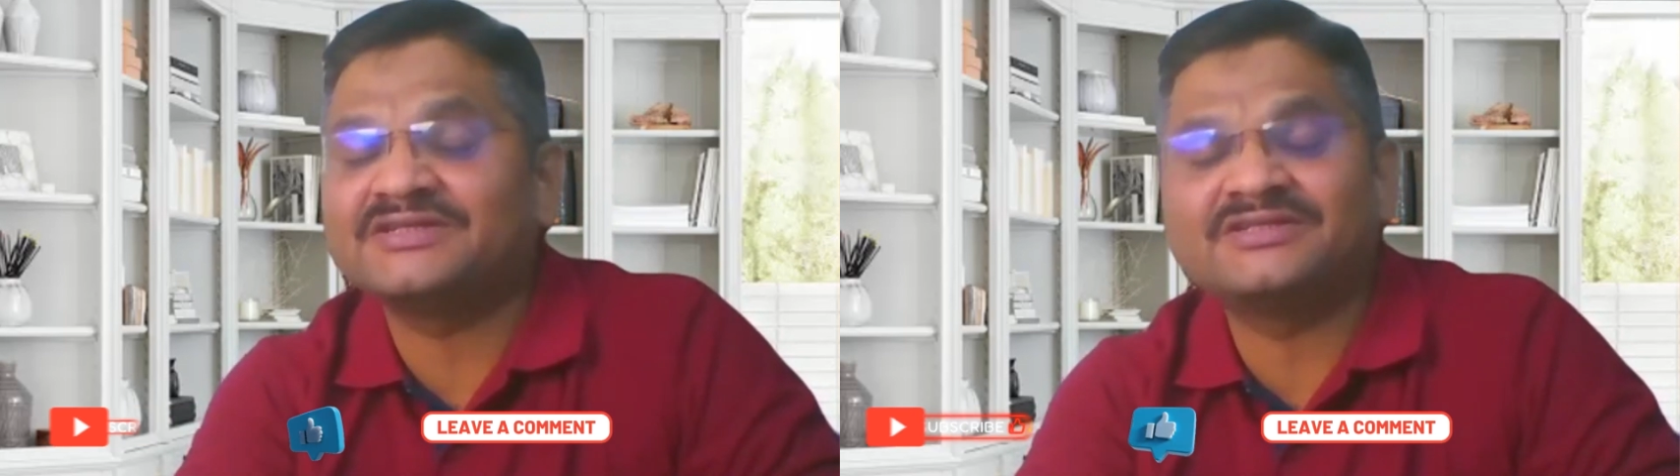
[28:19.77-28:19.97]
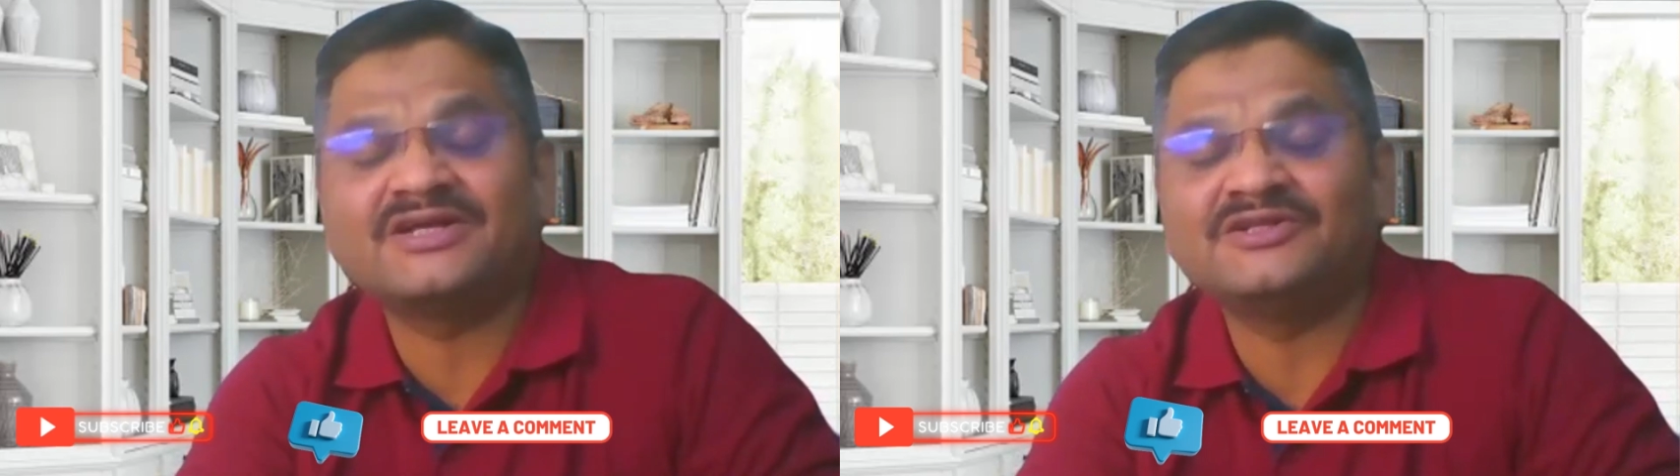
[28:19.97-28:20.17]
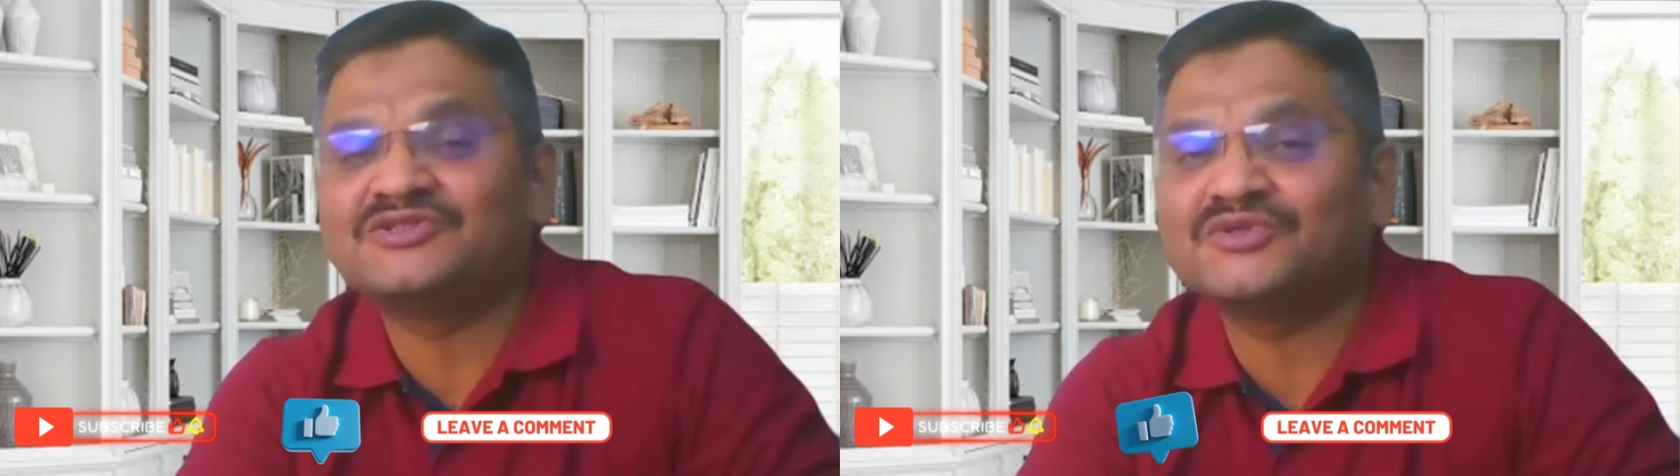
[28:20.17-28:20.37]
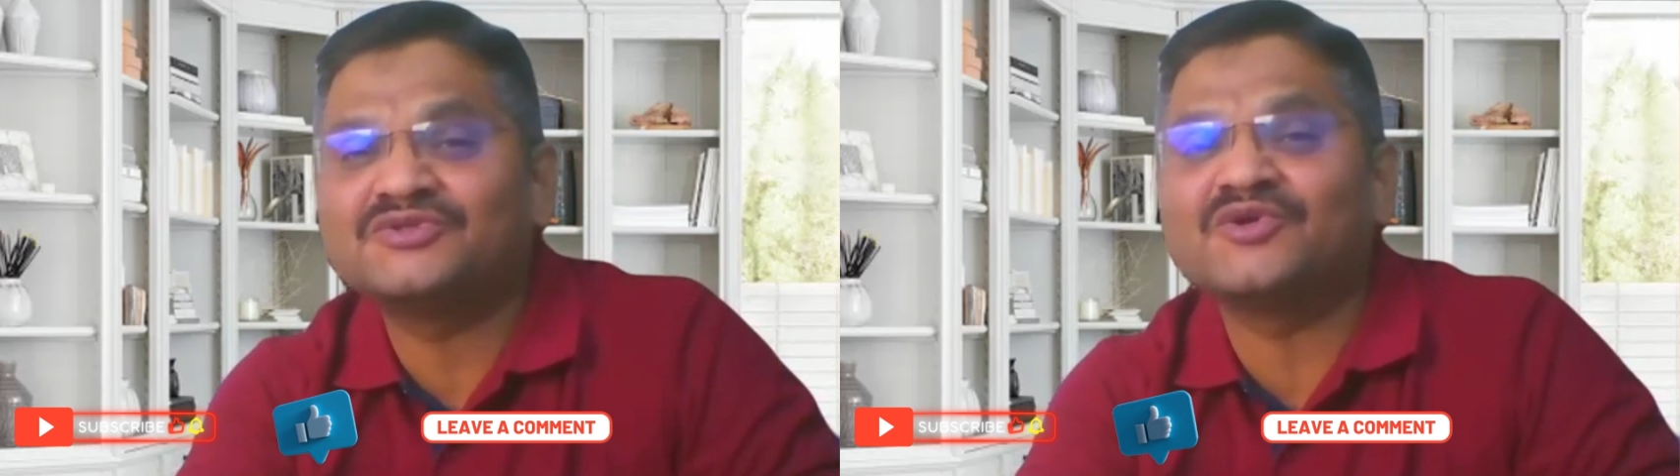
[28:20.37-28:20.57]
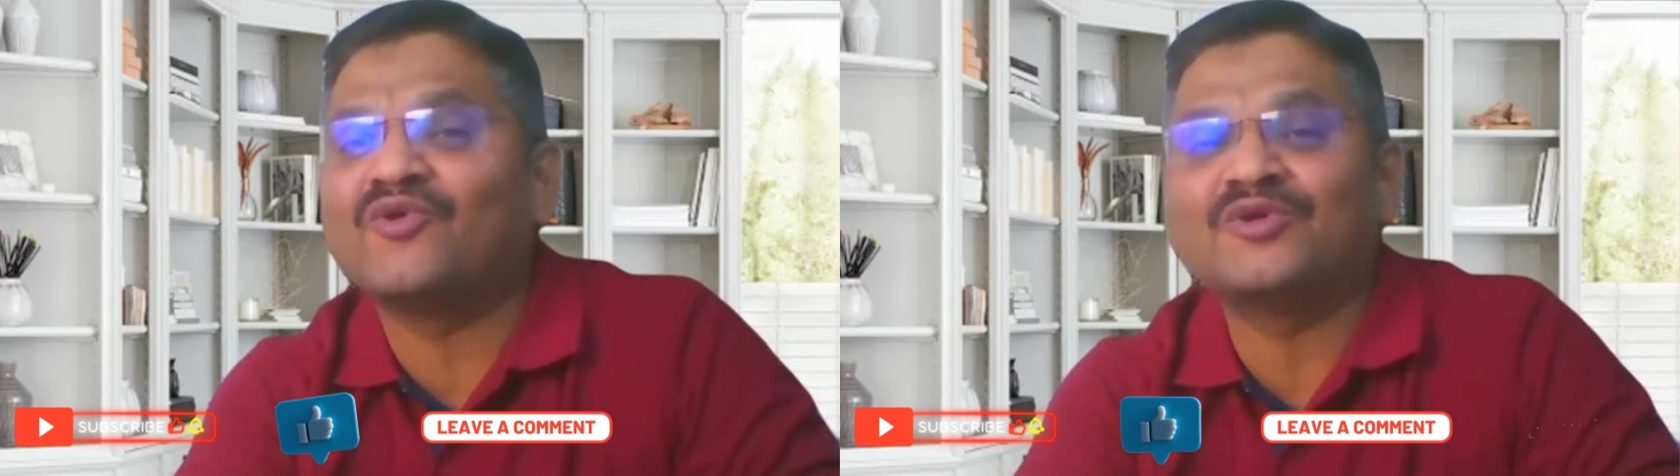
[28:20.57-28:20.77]
is also
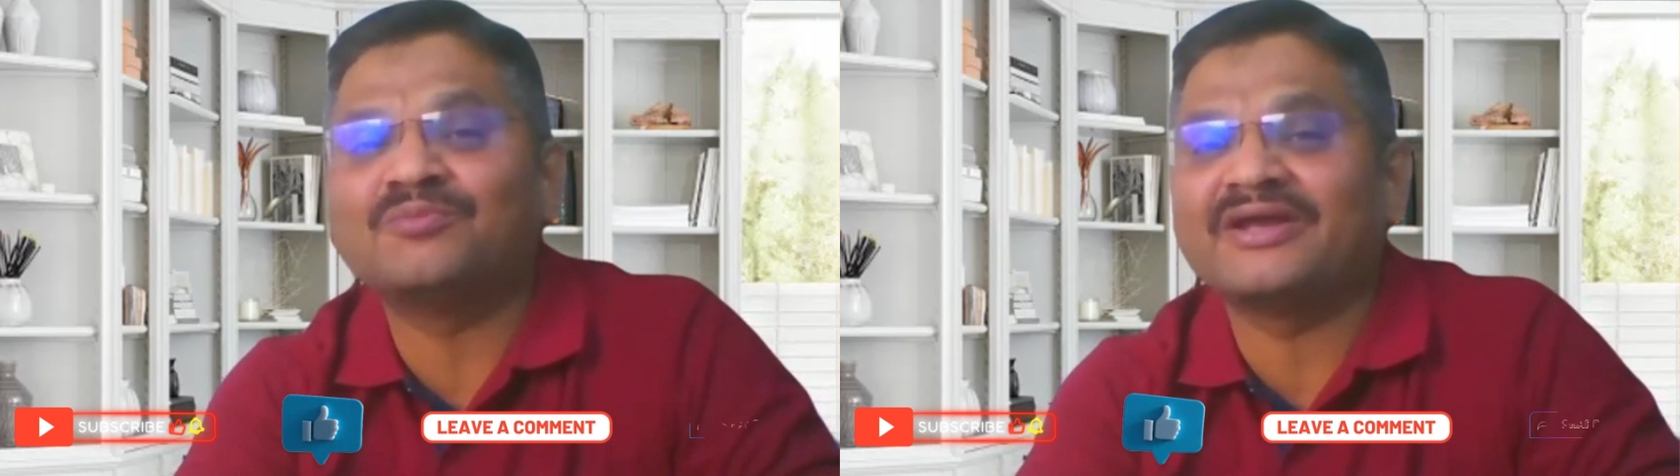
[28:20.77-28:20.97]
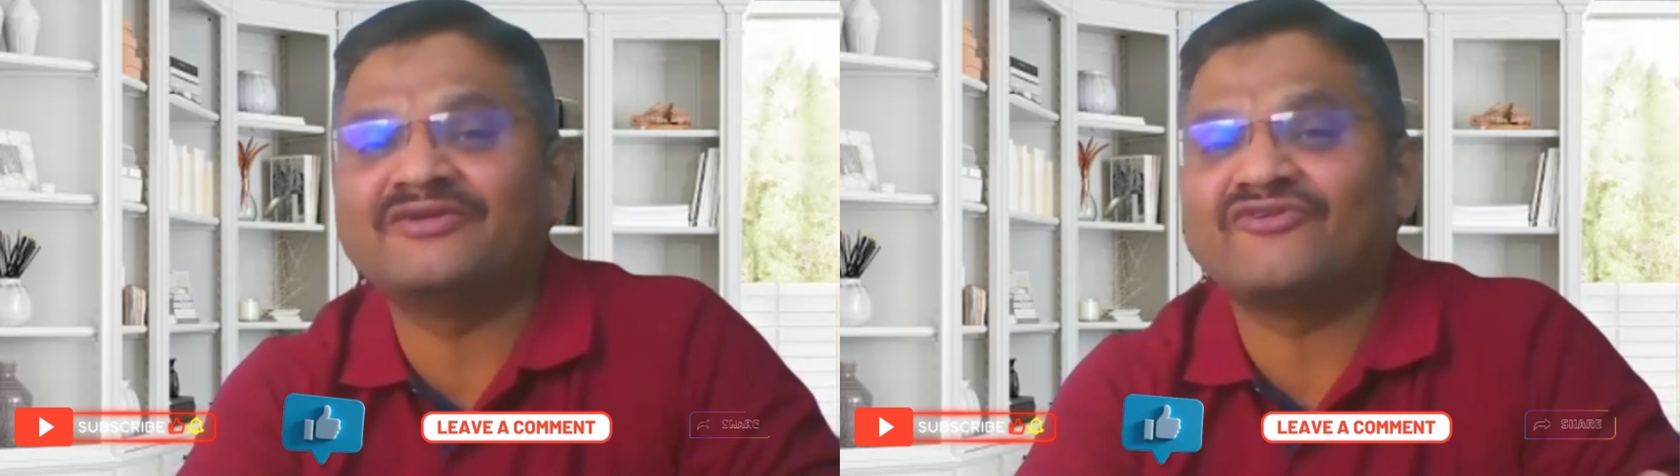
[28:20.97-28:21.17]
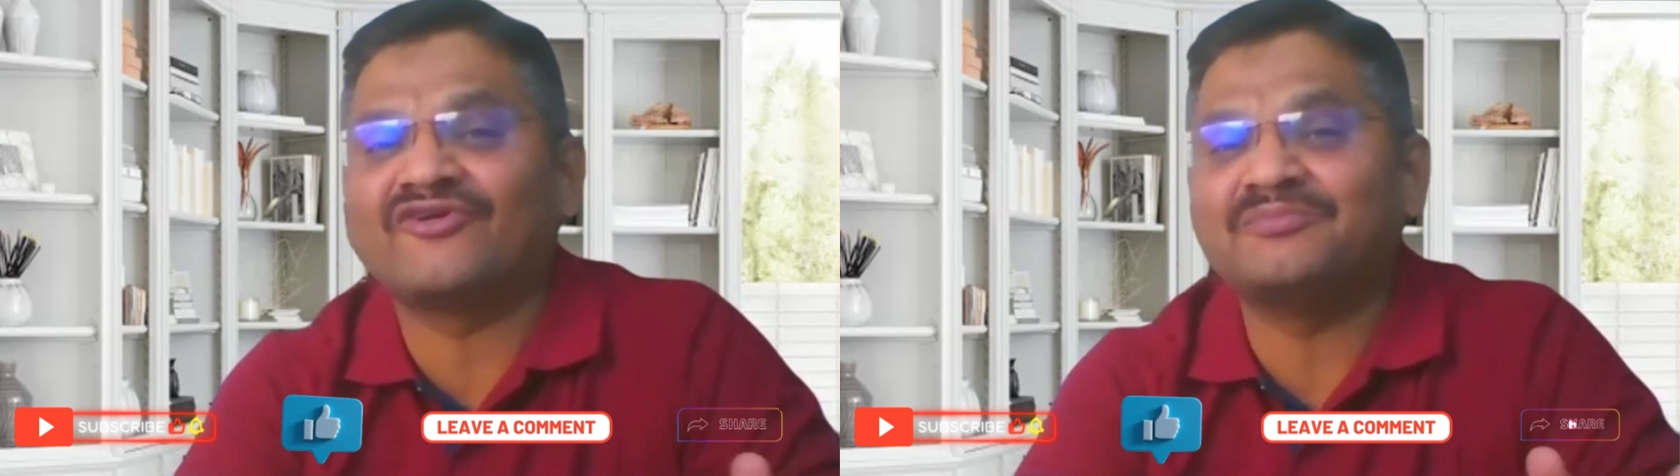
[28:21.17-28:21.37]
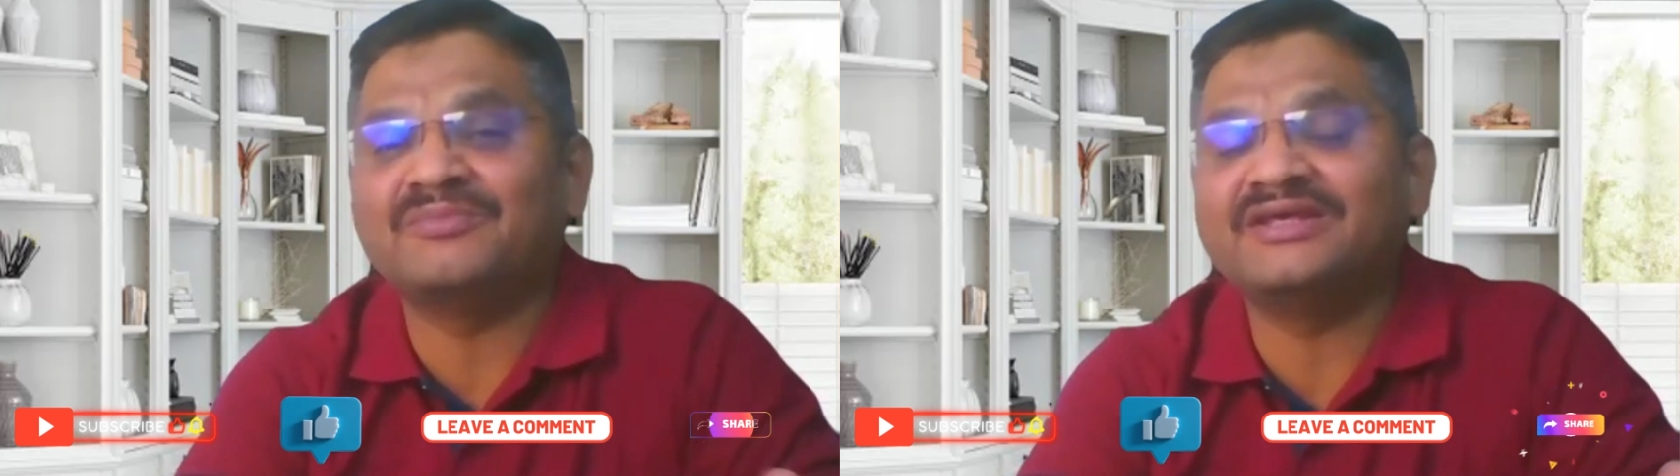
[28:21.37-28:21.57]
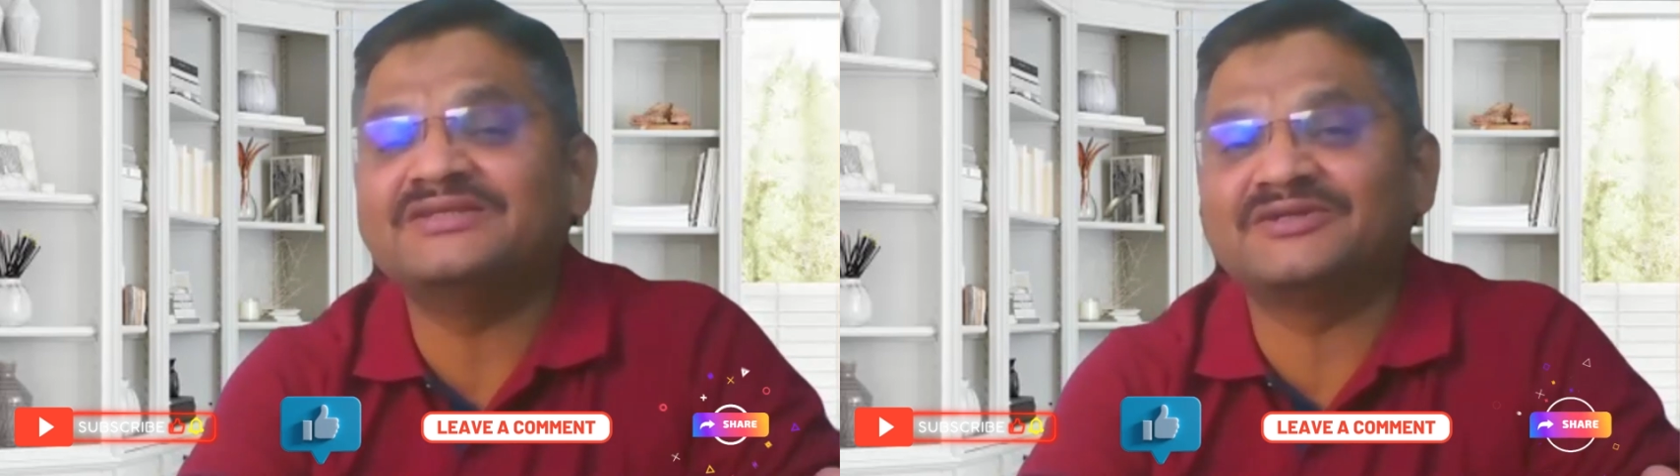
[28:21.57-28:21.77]
the gold mine for
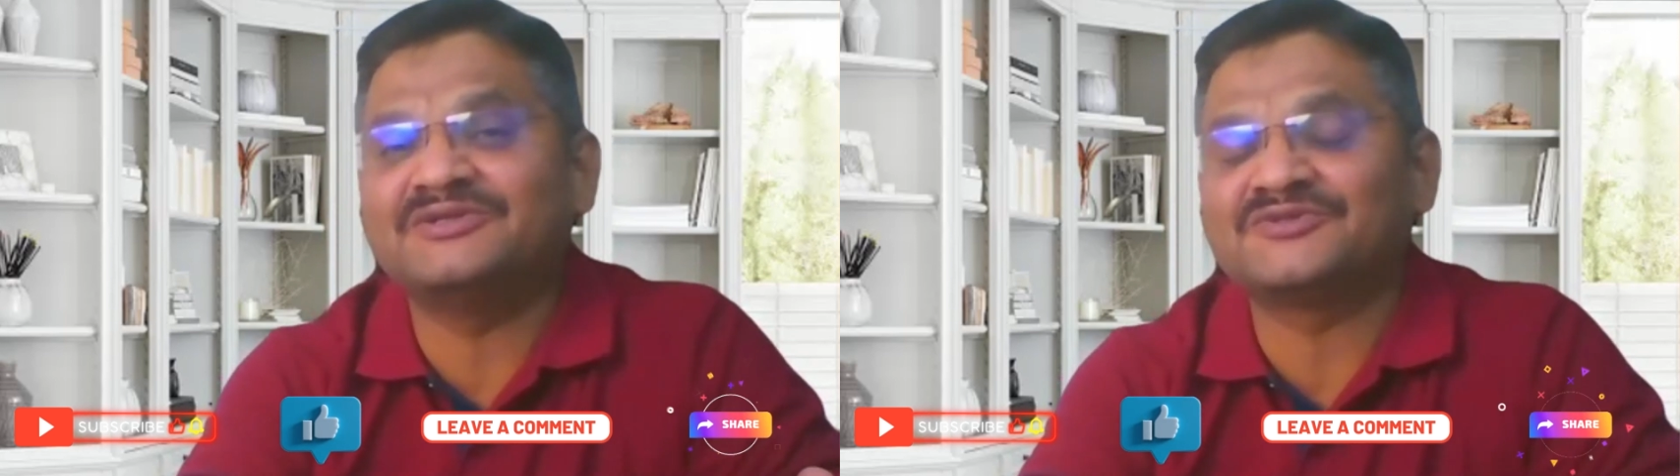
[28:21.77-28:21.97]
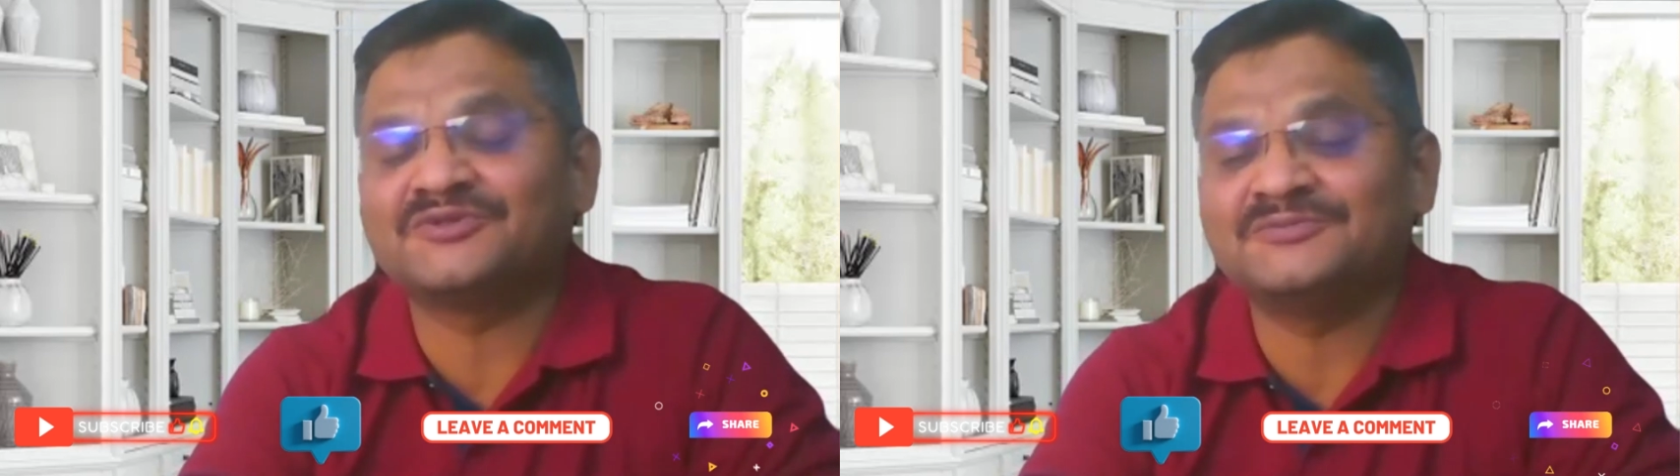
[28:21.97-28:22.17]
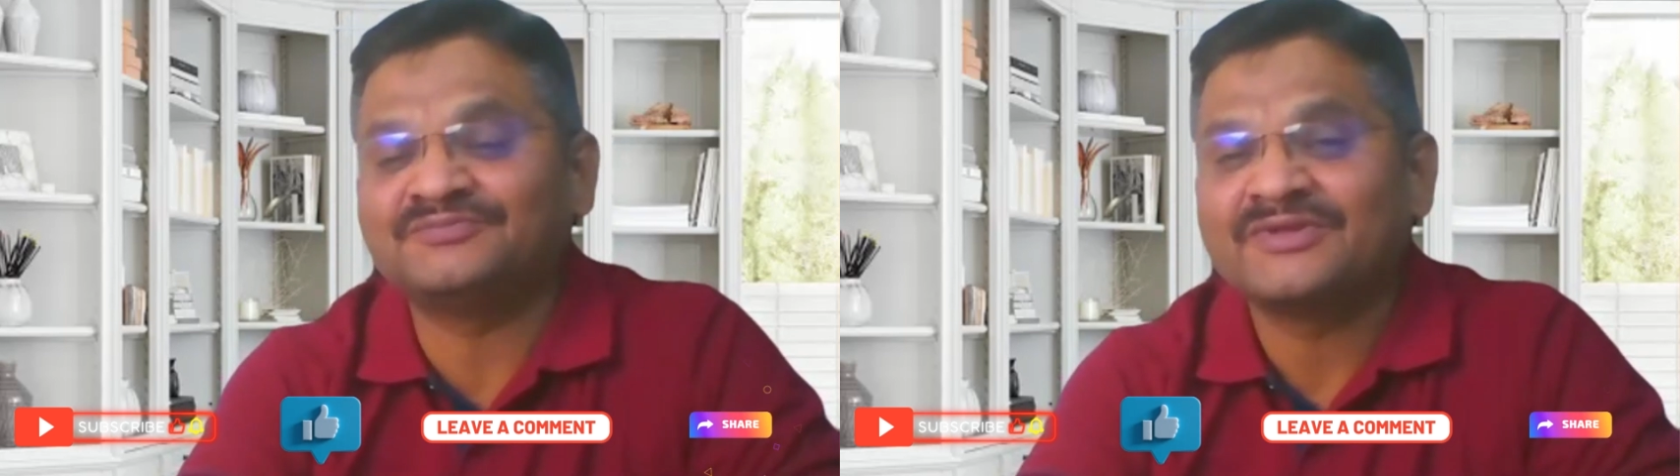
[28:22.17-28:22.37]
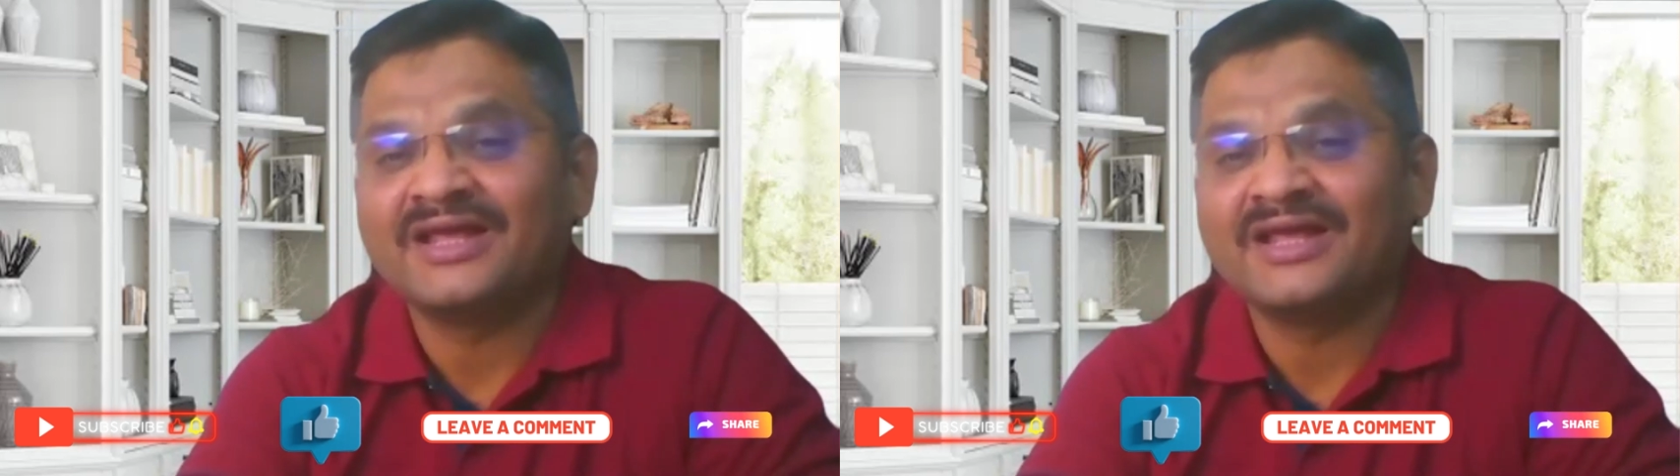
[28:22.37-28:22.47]
me is also.